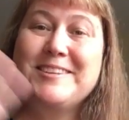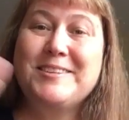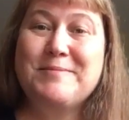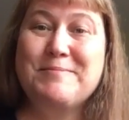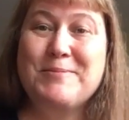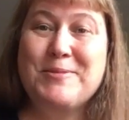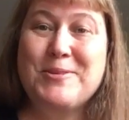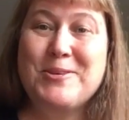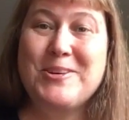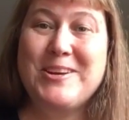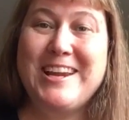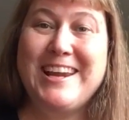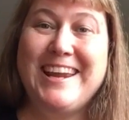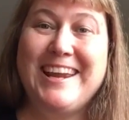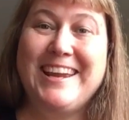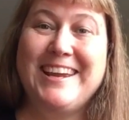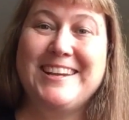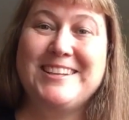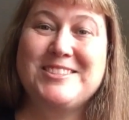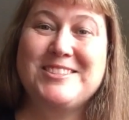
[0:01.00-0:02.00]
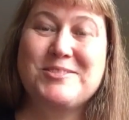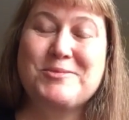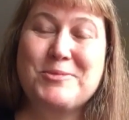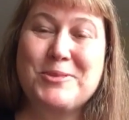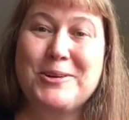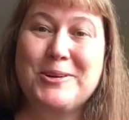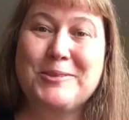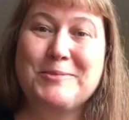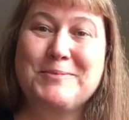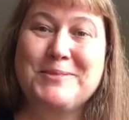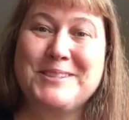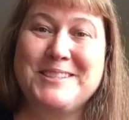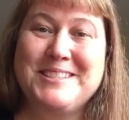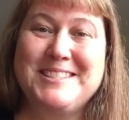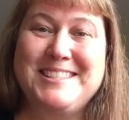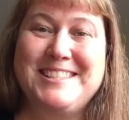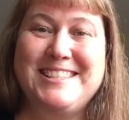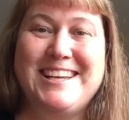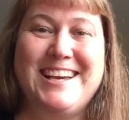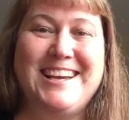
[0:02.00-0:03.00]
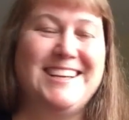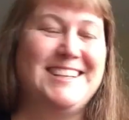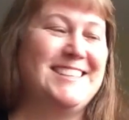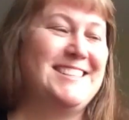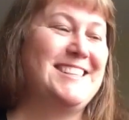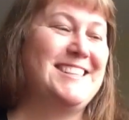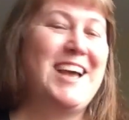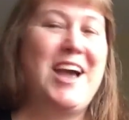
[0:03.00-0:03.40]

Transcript: Good morning, it's Warthog Princess.